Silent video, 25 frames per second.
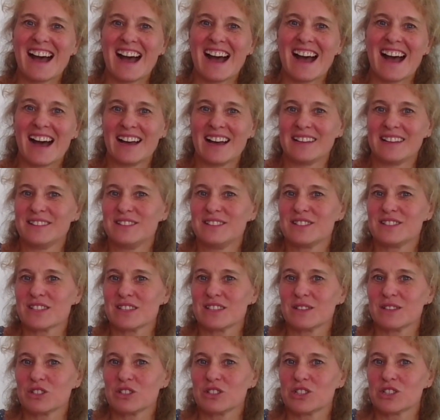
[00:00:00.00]
And
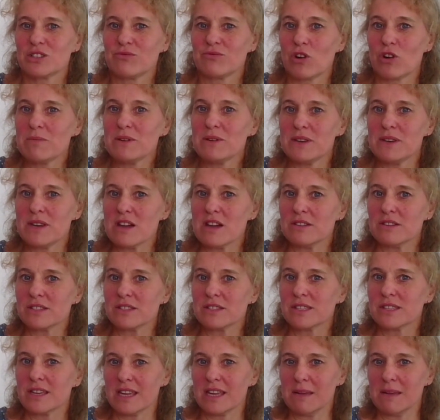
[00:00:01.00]
Robert
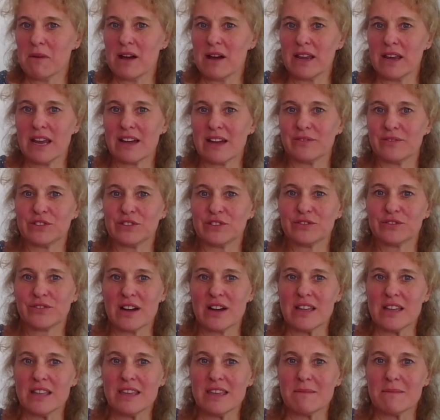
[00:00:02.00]
knows that he might have to
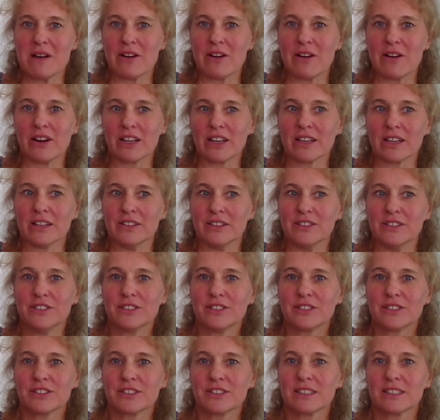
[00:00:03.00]
fight the
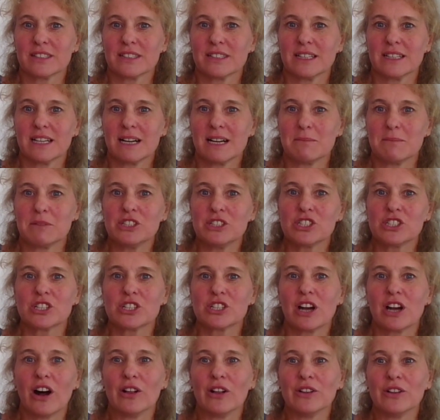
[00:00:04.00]
Americans, but
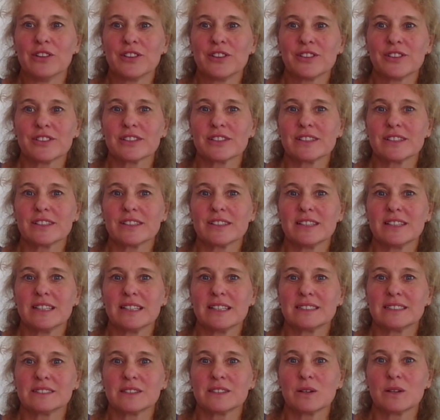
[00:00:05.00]
Charles
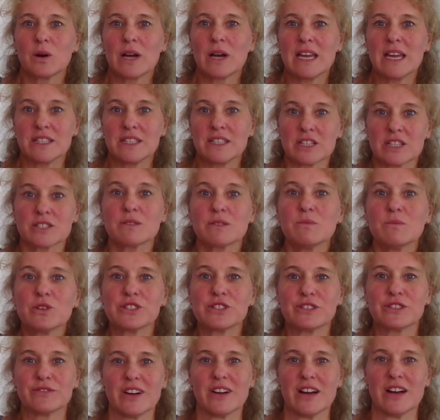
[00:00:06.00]
doesn't
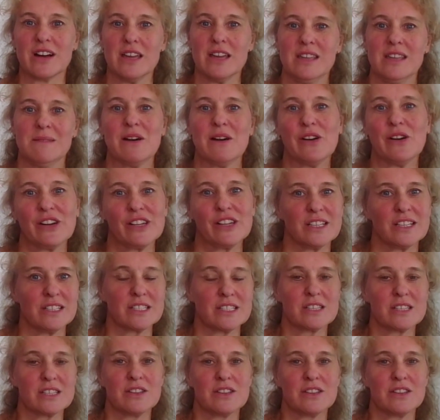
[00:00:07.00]
want to fight the Americans.